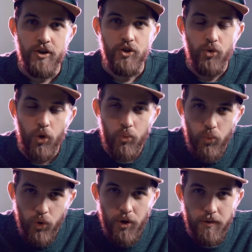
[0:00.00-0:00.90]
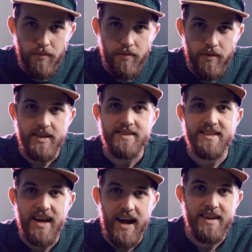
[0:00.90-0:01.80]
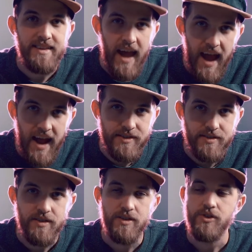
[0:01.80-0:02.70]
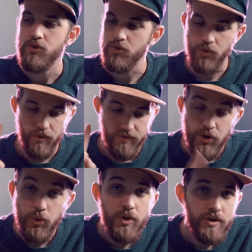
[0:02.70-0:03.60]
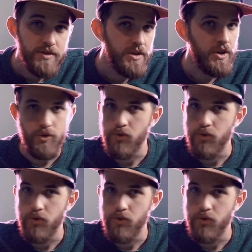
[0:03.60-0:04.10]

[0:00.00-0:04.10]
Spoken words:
Your worth is not attached to your viewers,